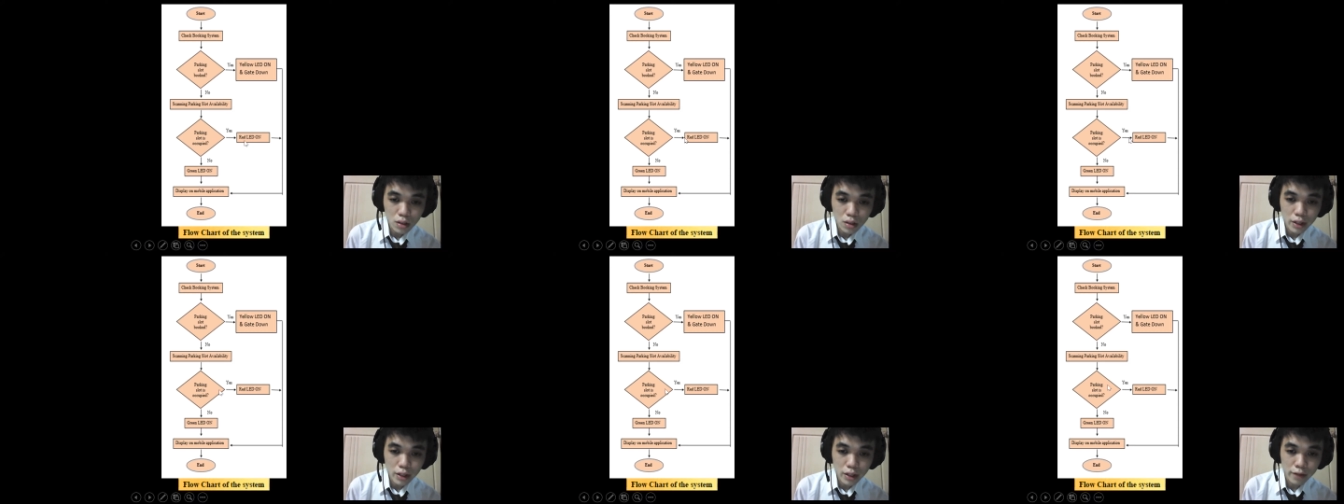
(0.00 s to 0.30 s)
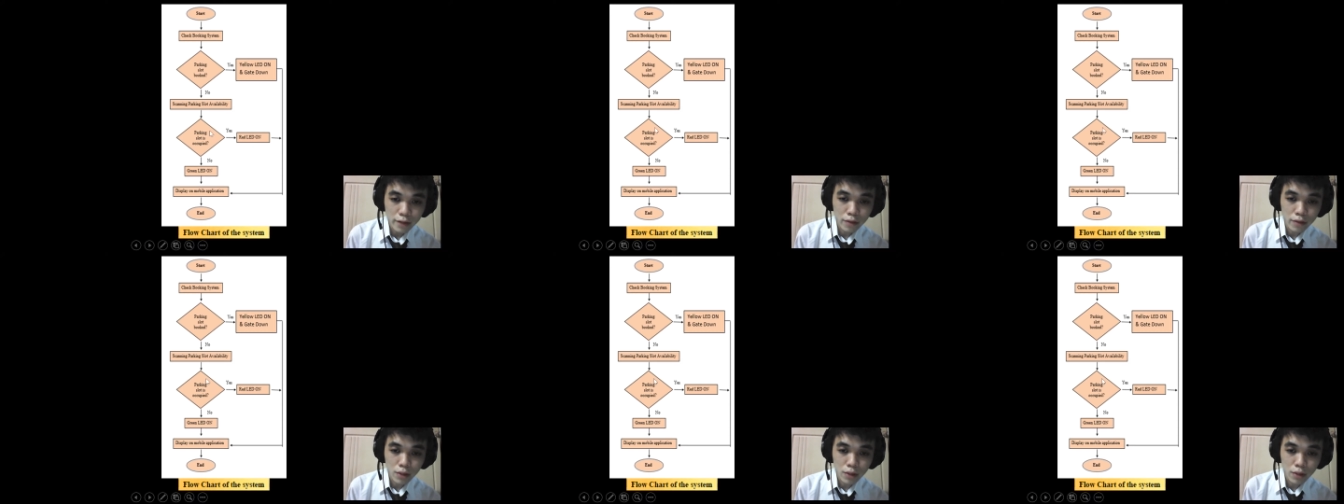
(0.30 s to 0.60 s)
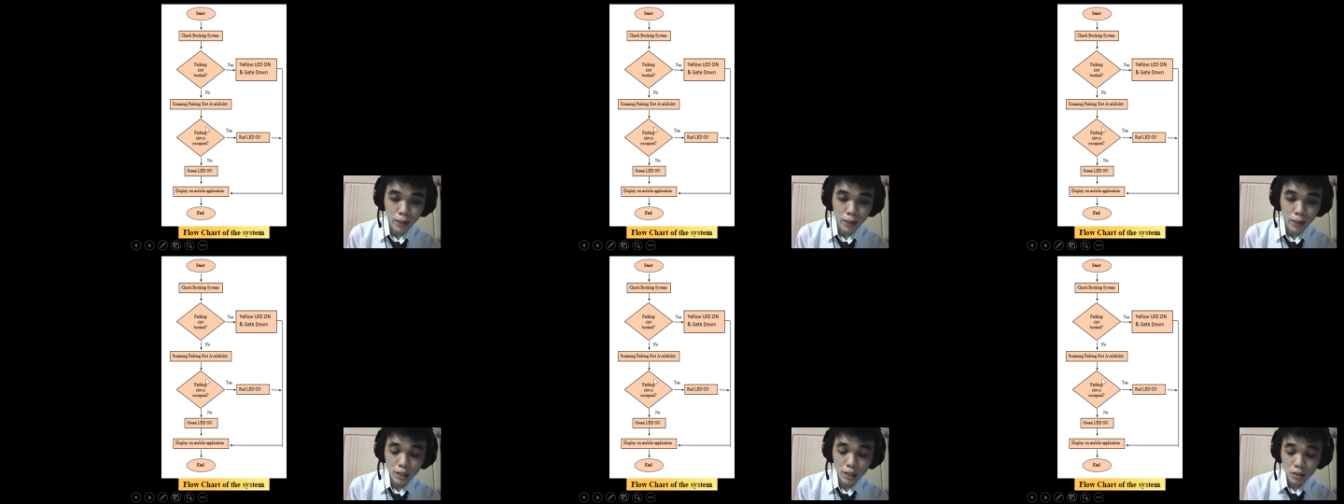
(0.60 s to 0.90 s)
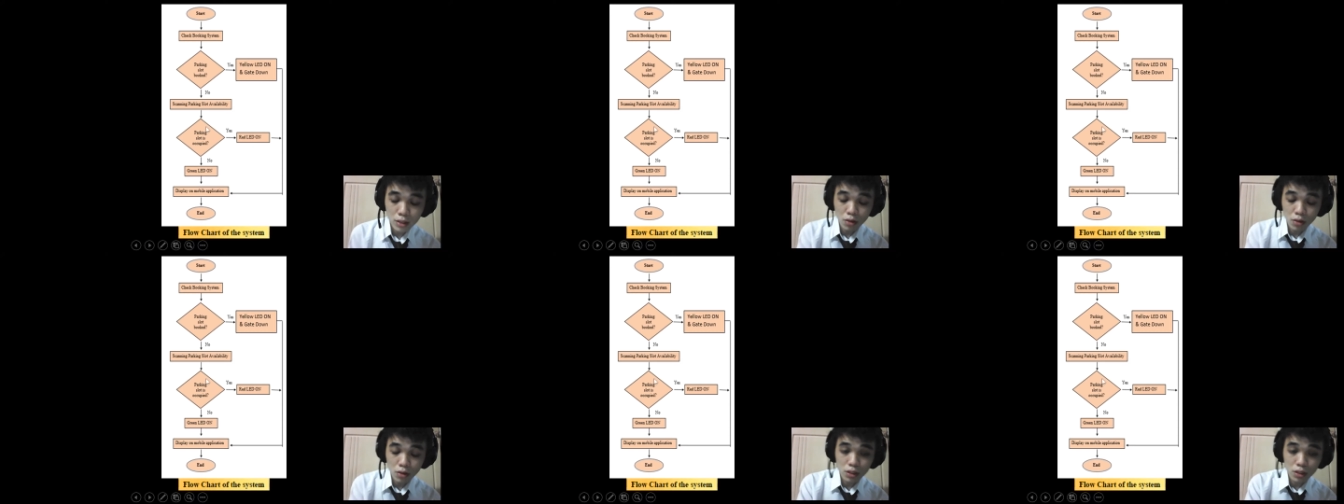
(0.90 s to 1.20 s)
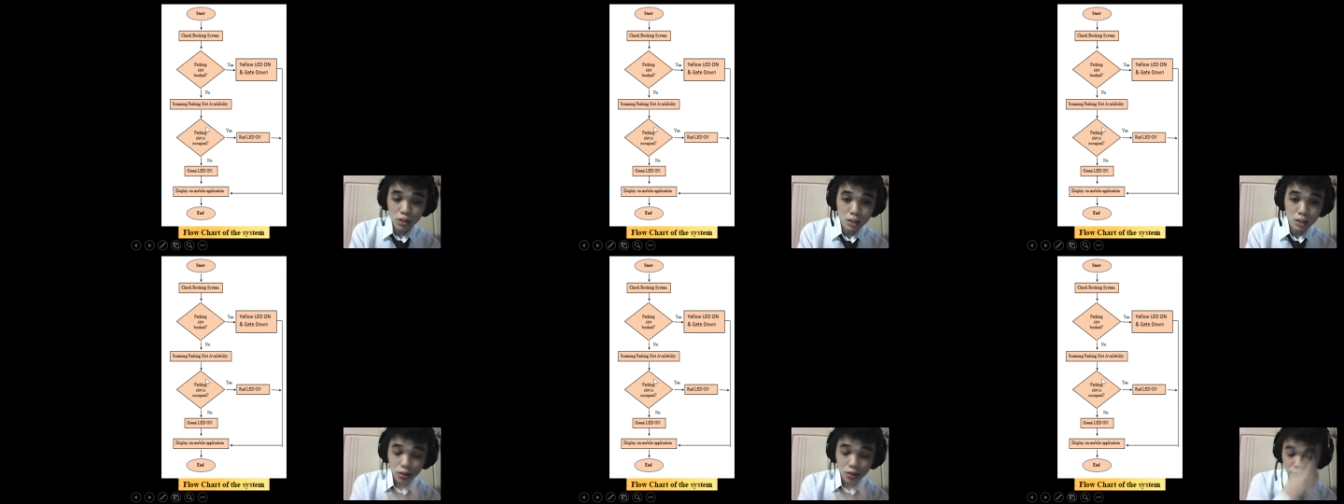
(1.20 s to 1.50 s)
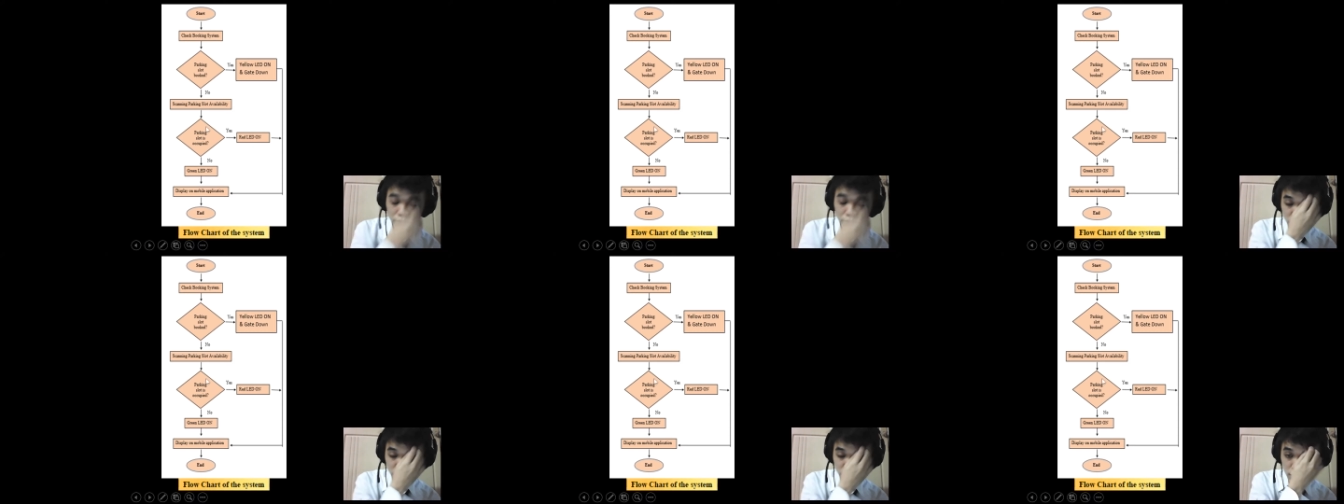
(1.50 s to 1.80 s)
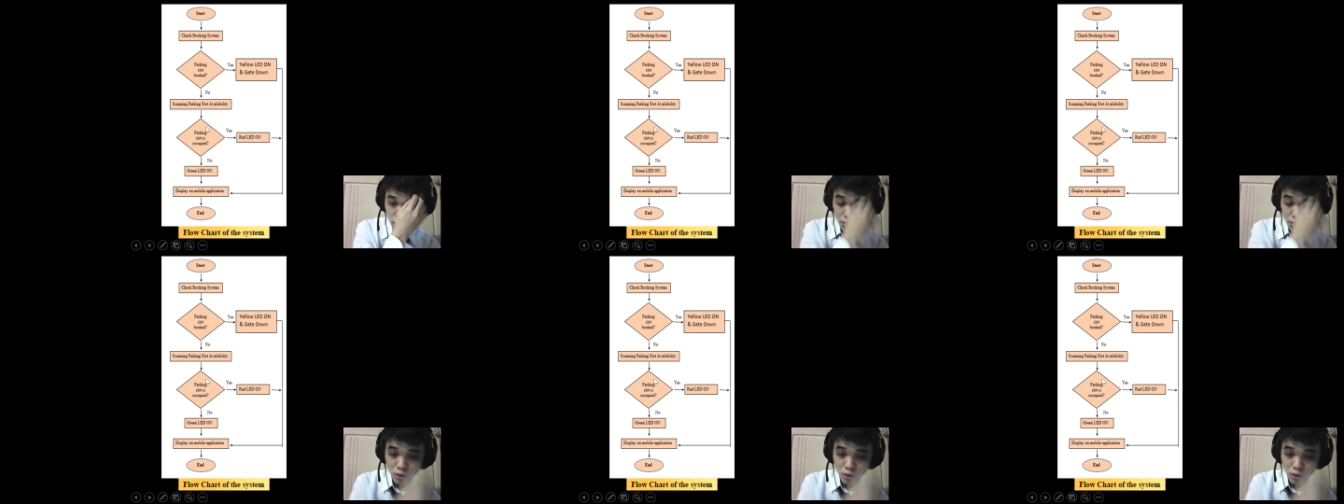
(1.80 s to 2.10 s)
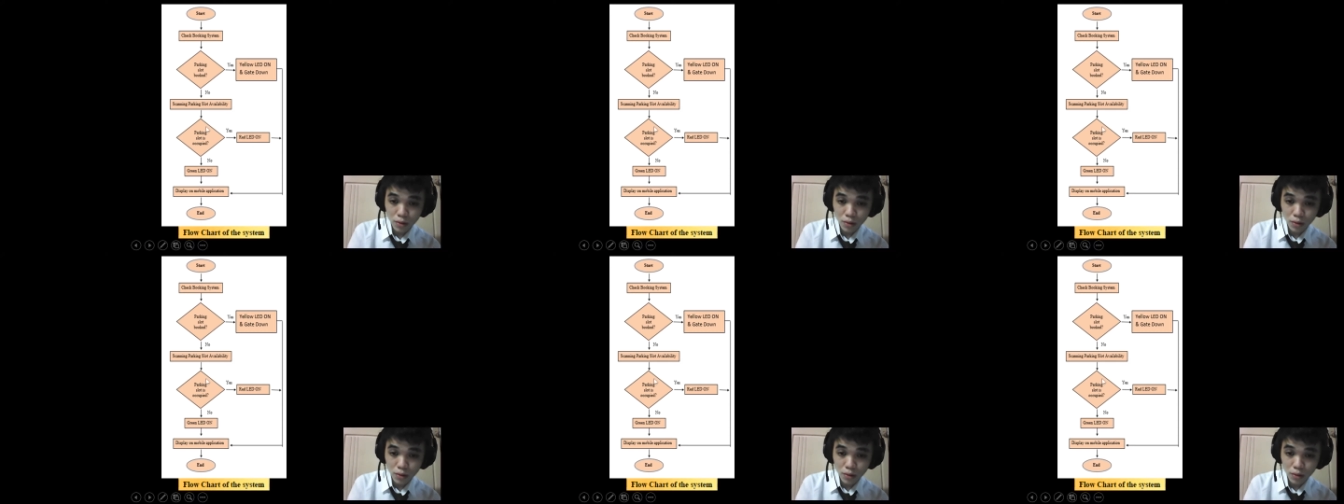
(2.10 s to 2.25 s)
If the parking slot is free,